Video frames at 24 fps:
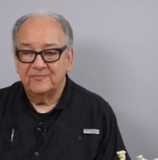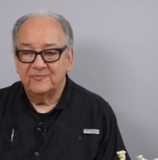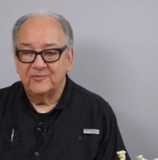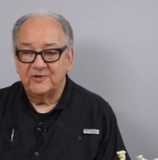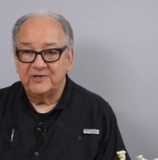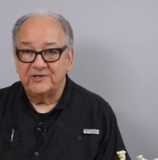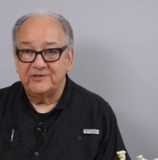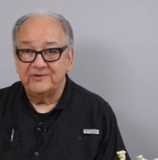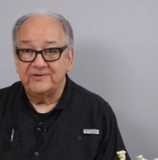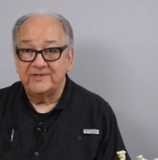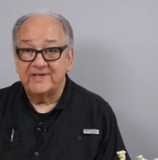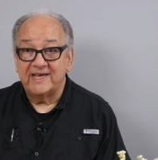
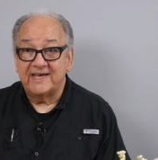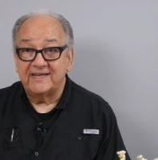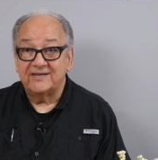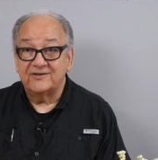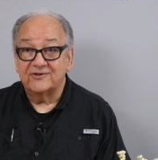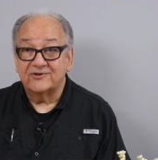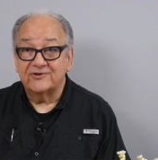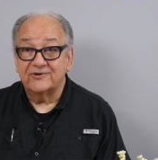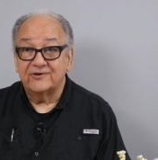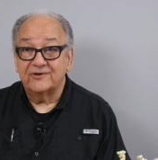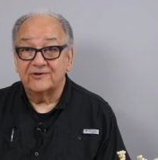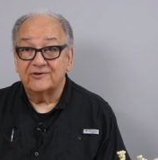We do that
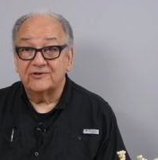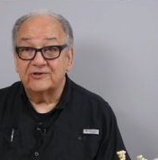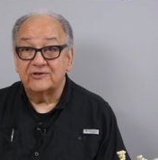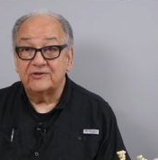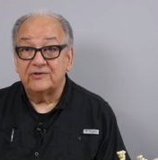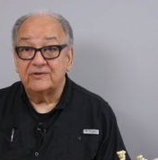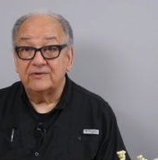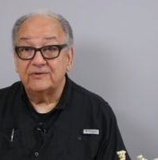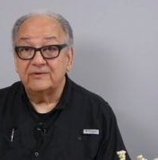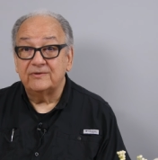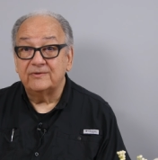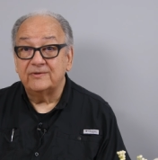in church
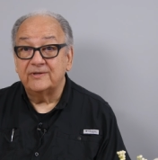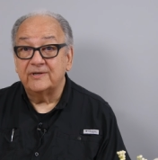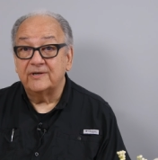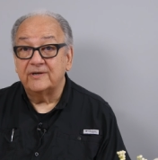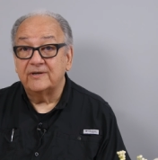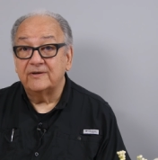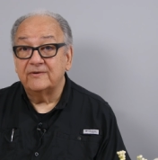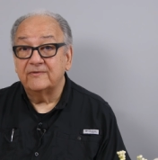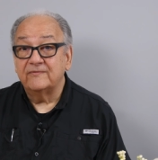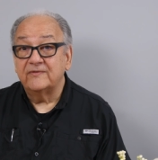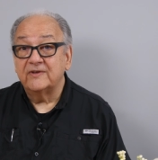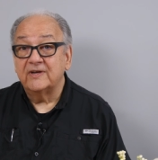too, you
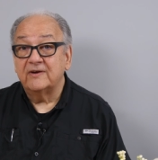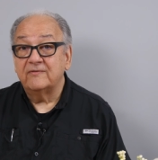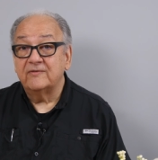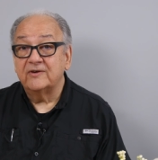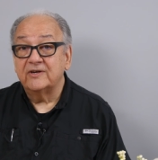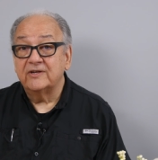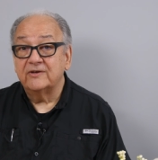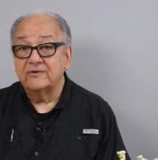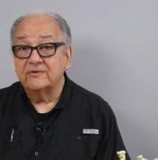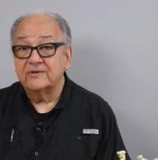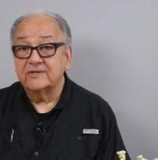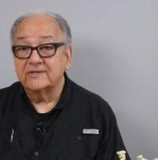know. If you ever
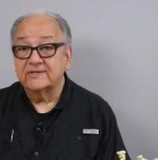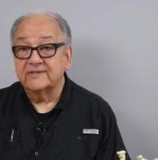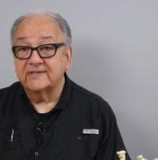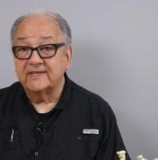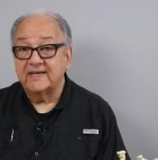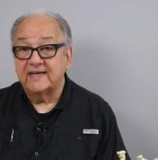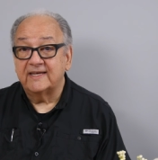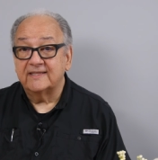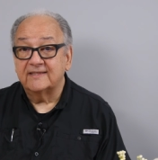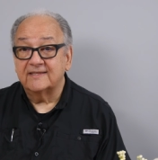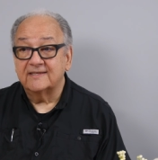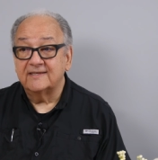notice
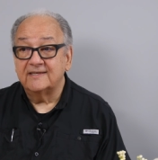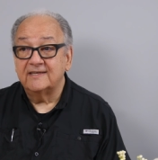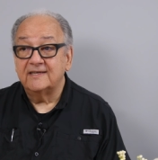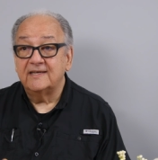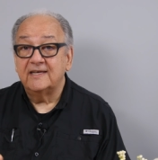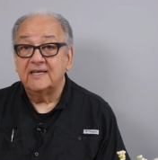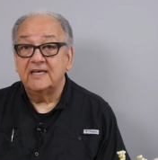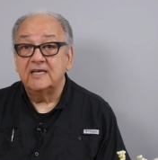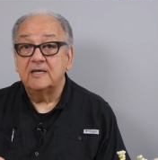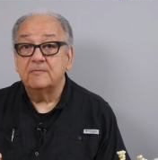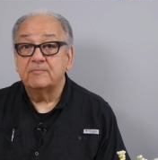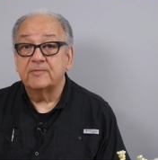that, the
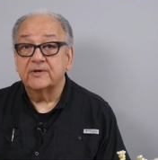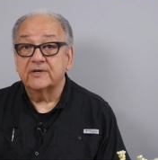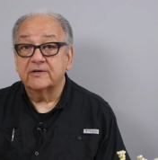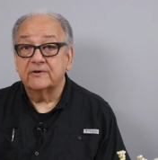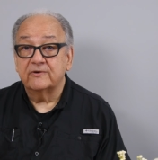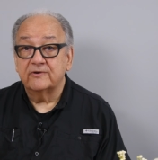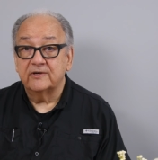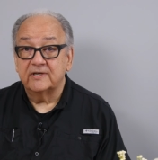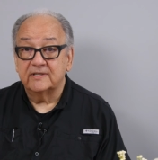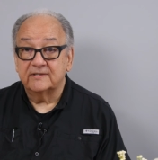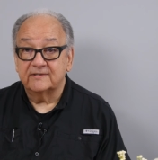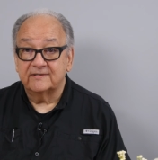
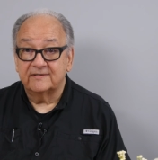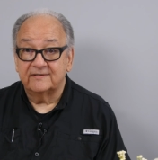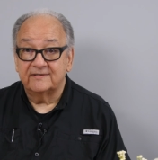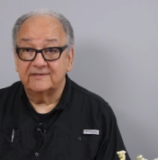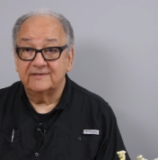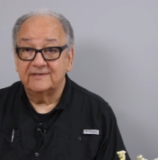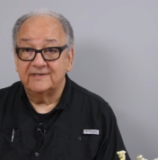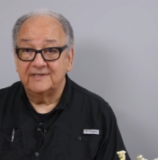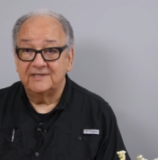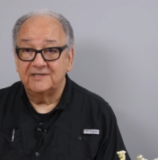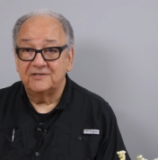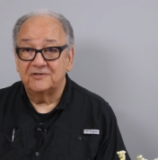
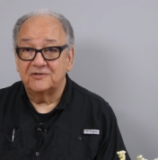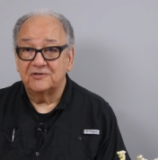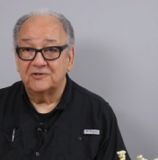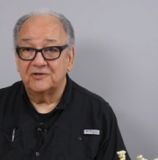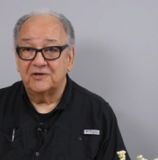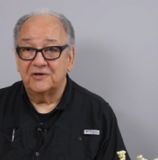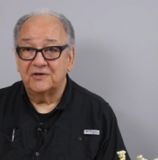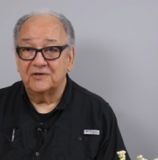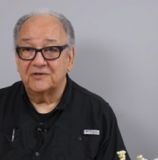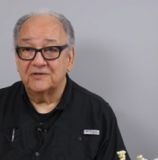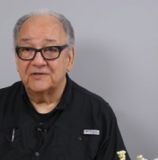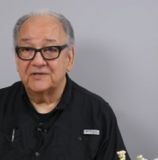hypocrites in
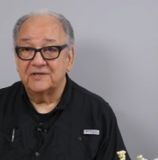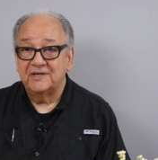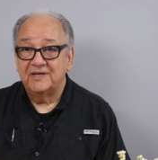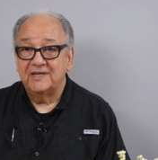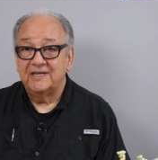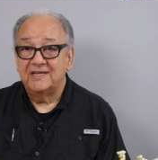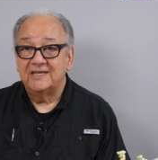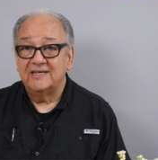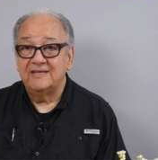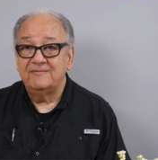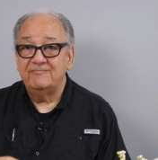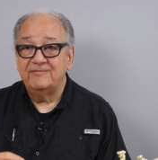church
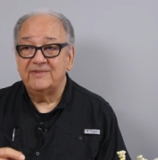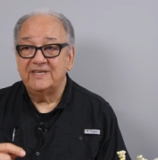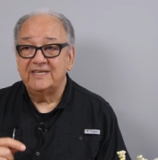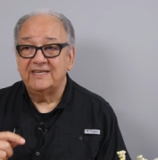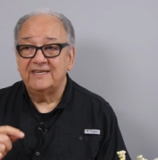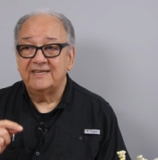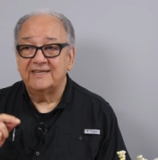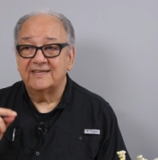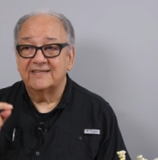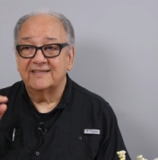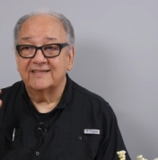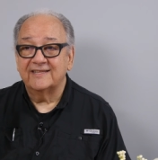
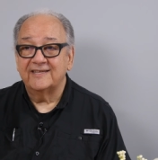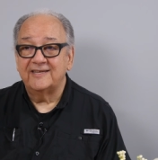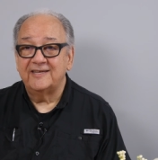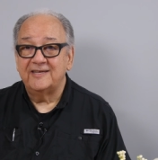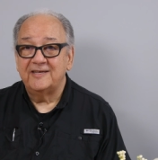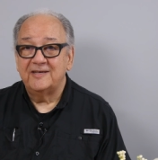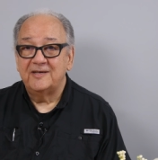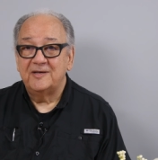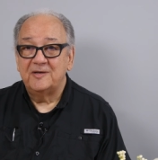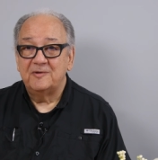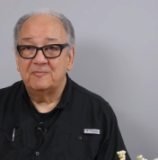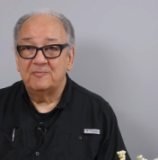
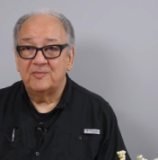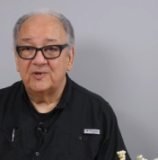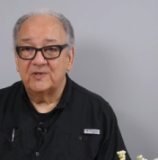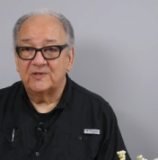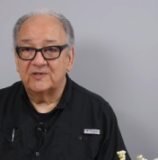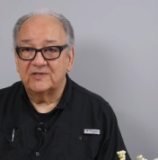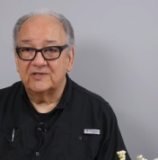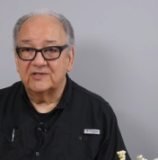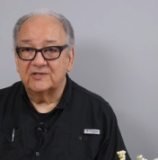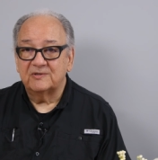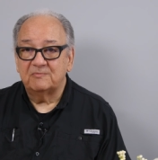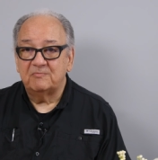immediately
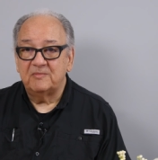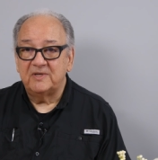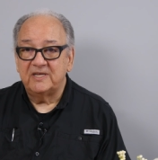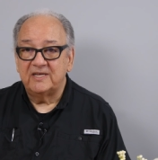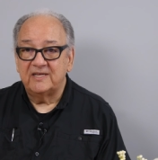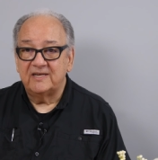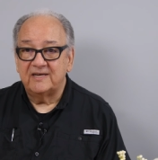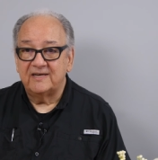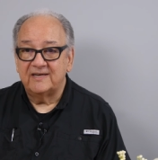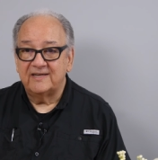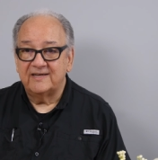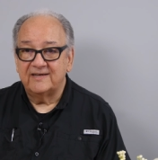put the
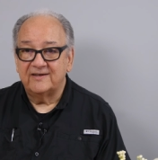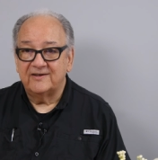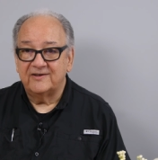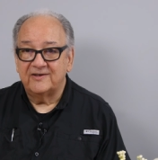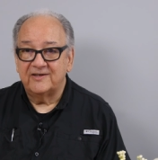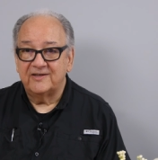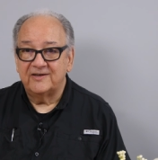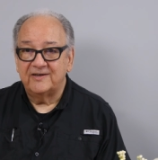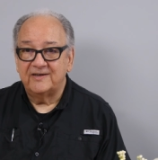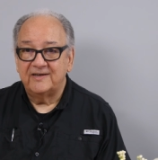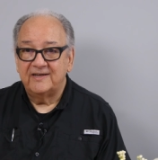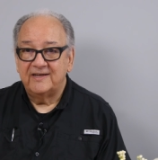spin
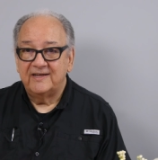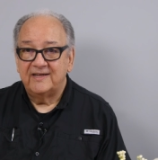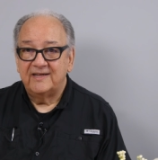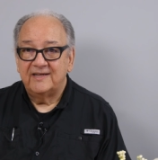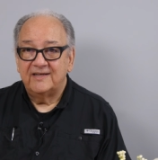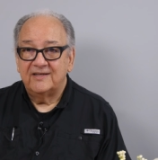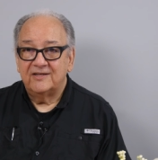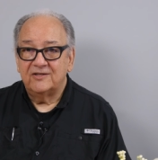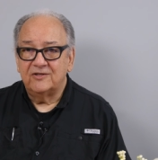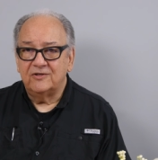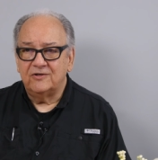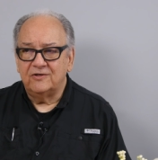on
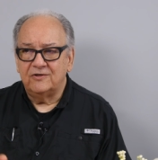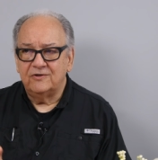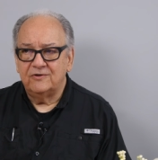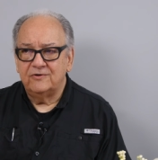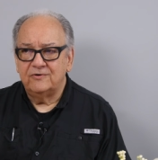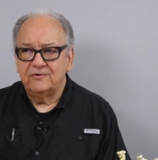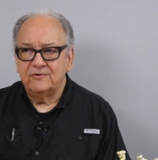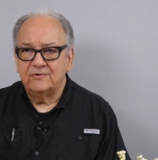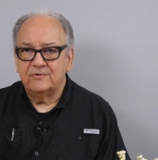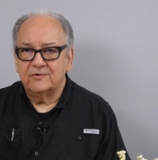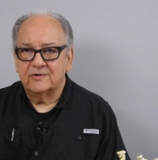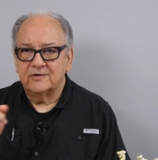
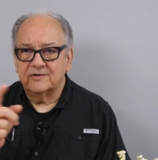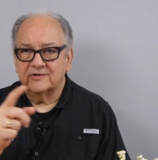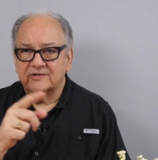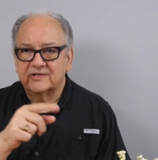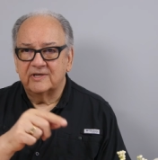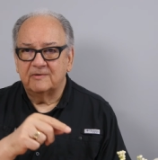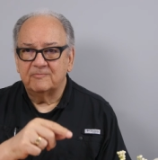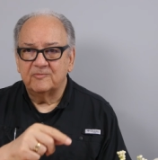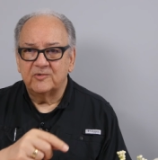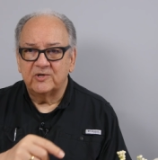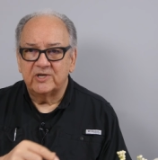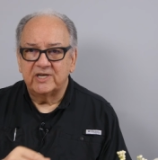you or
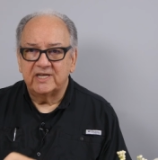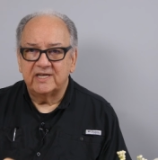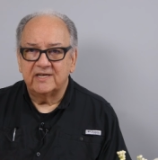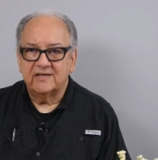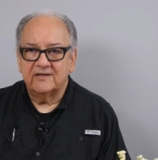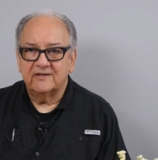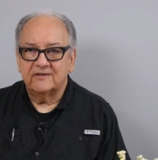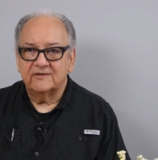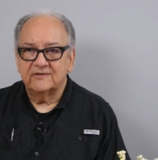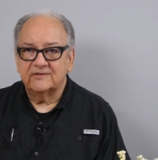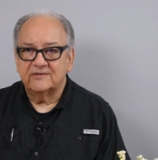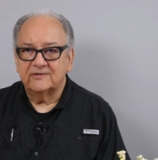someone
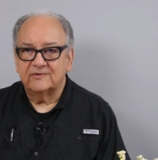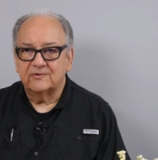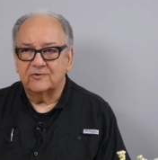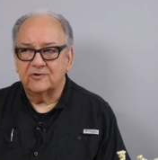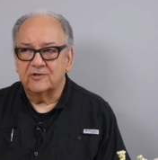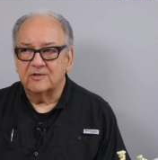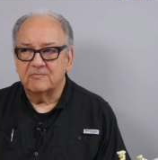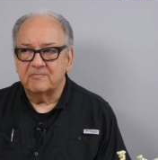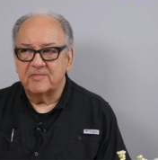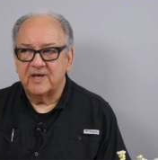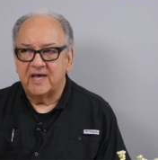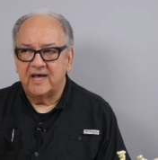else
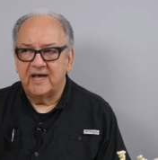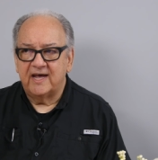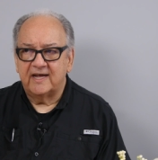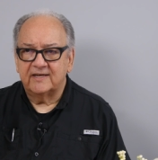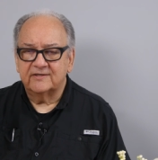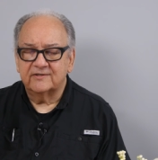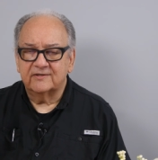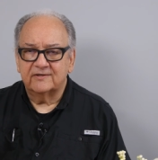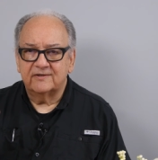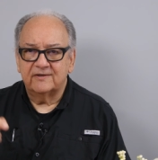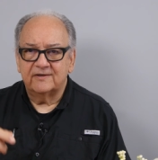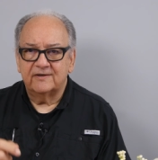or the
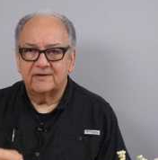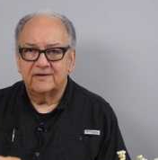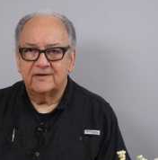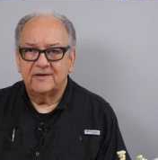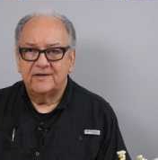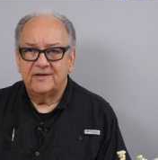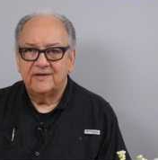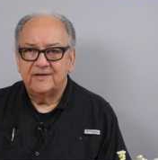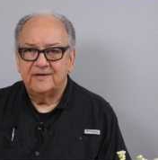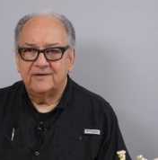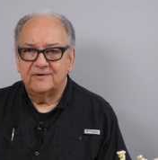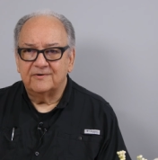pastor
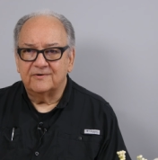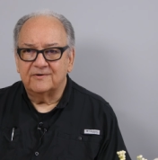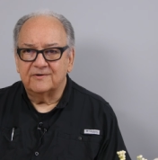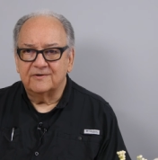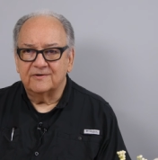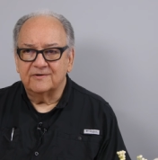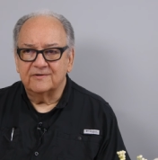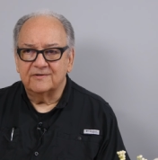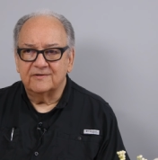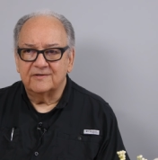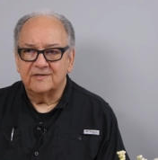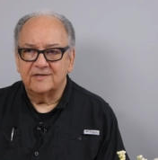
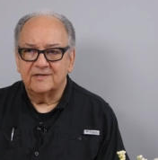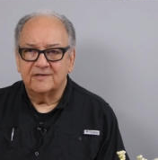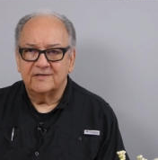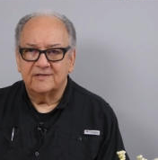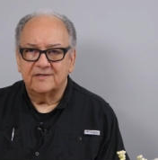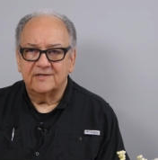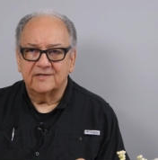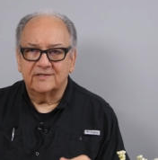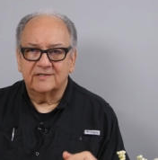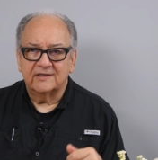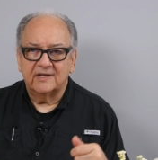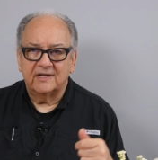or the,
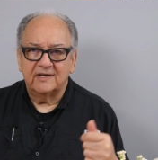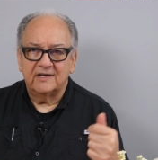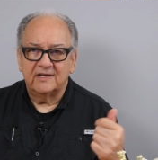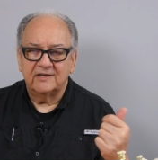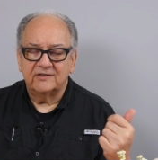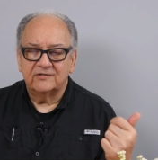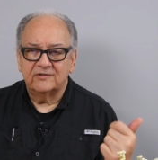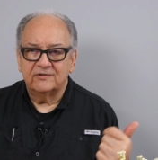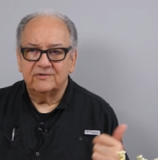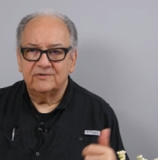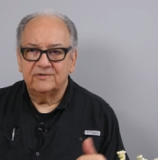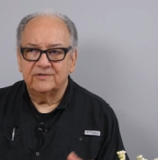the Sunday
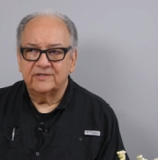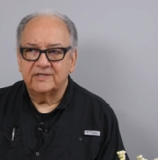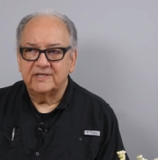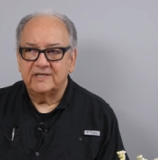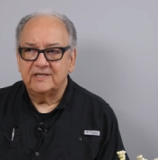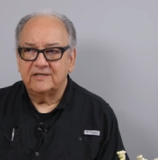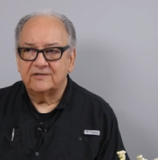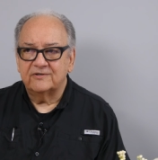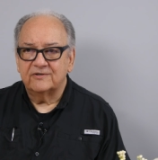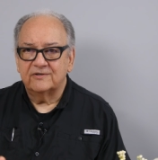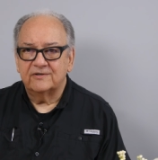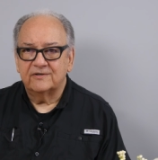school
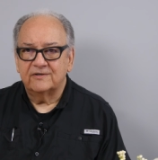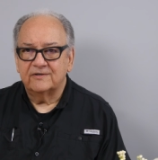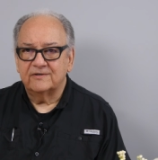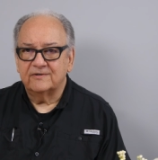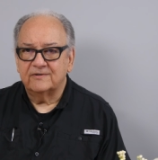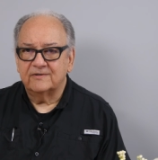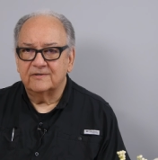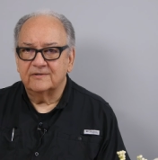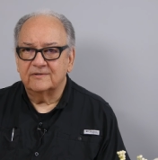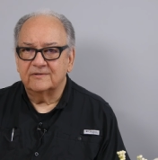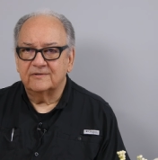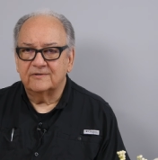teacher
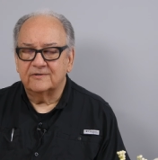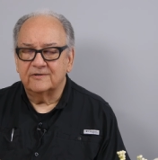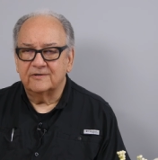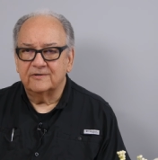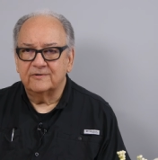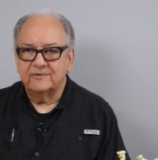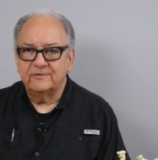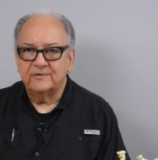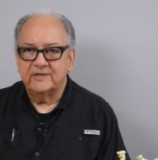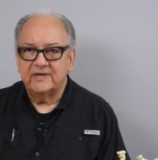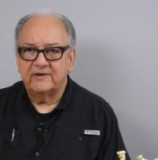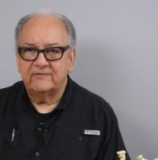or, or
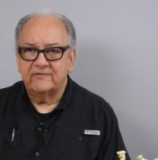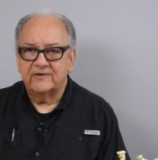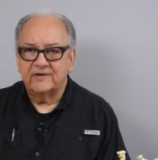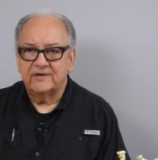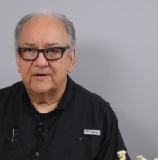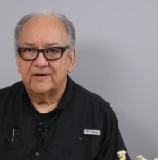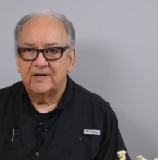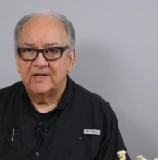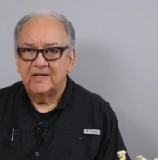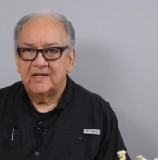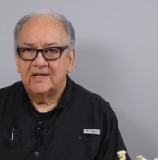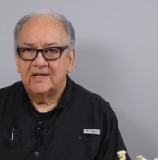whoever,